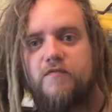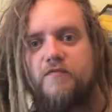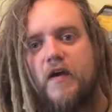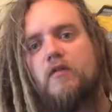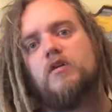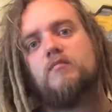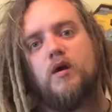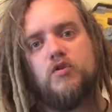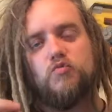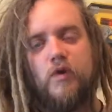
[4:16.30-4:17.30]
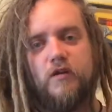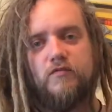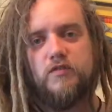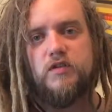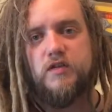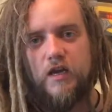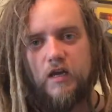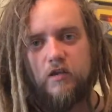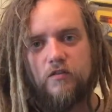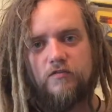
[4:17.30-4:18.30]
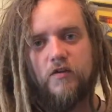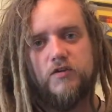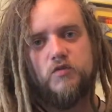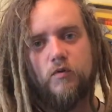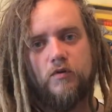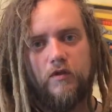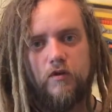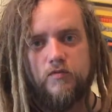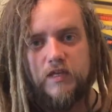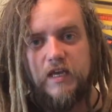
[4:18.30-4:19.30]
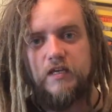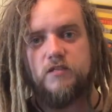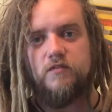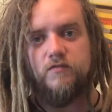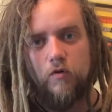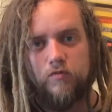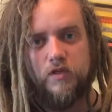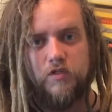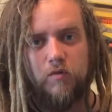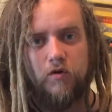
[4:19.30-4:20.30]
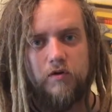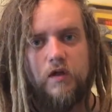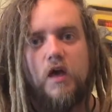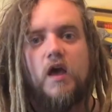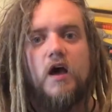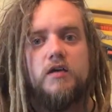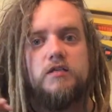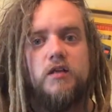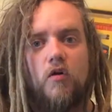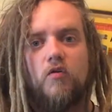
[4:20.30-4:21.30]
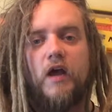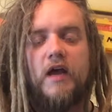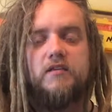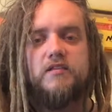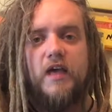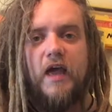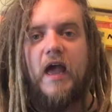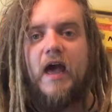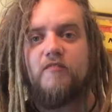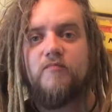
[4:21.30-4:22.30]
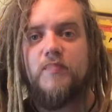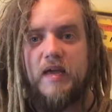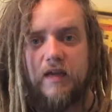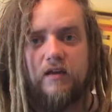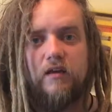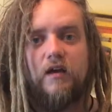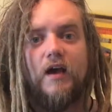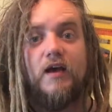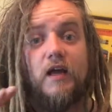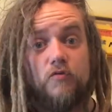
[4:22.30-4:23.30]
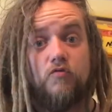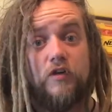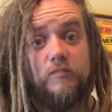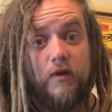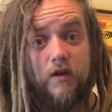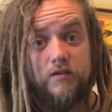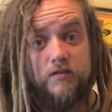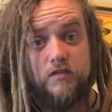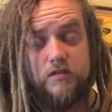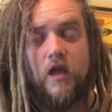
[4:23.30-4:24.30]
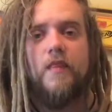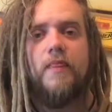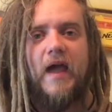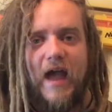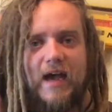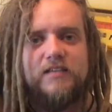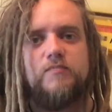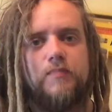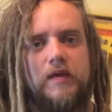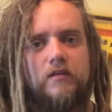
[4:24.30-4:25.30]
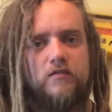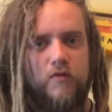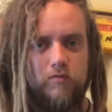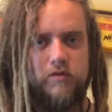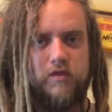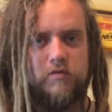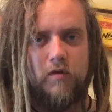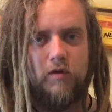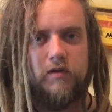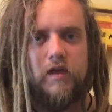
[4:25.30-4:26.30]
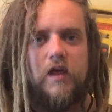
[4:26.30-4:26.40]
very much relevant today, and the first one of those is the voltage mod. As long as there have been electronic blasters, there has been the voltage mod.